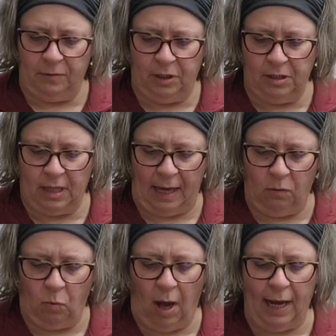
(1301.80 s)
just
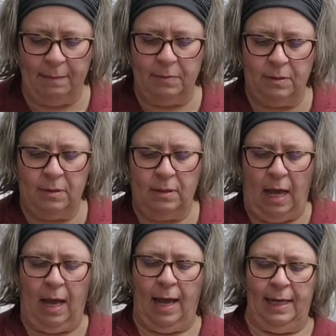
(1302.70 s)
like wipes.
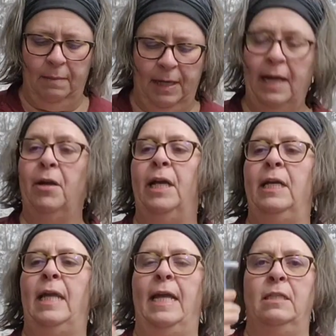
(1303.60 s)
I am
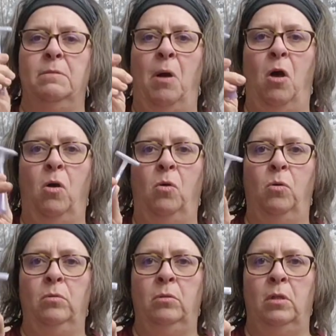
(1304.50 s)
carrying a
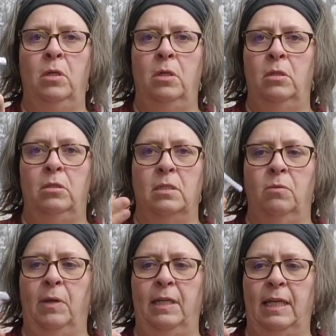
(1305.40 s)
small,
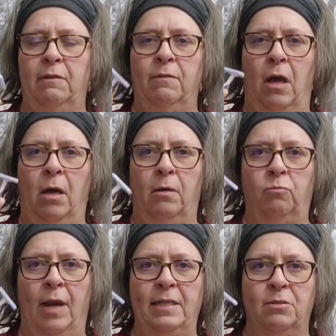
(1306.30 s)
doesn't weigh anything,
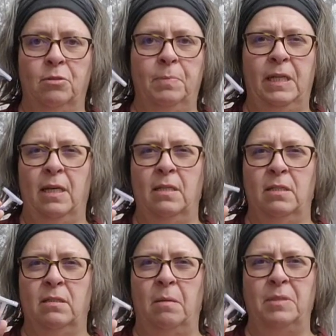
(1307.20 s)
razor,
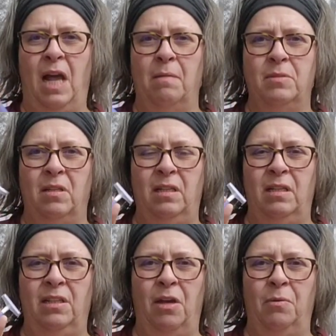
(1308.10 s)
because sometimes,
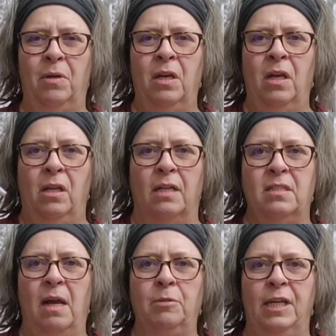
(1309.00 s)
lots
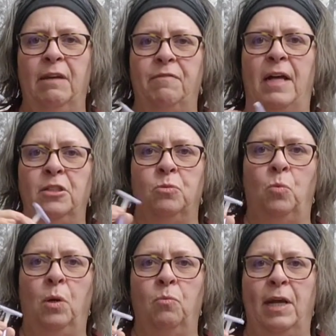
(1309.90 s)
of times you can't find just
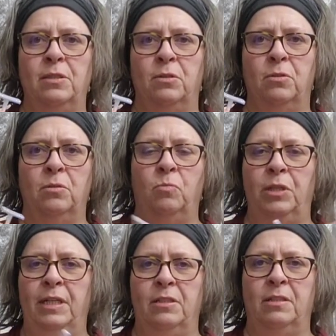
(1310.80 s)
one razor
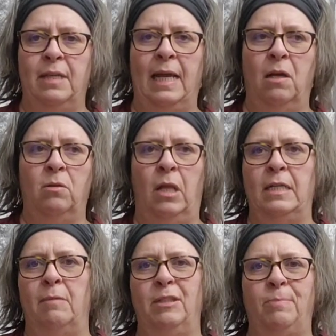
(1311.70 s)
when you get to a town. A lot
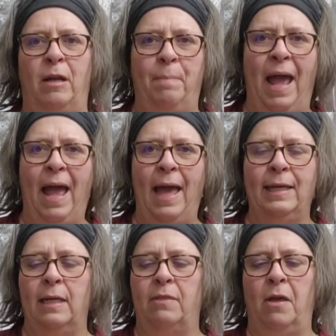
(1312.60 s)
of times you have to buy a
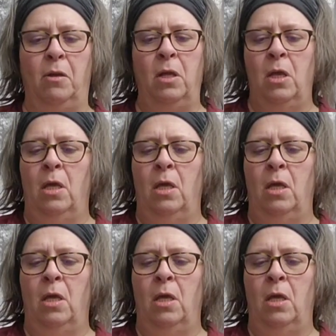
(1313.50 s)
pack. And I thought,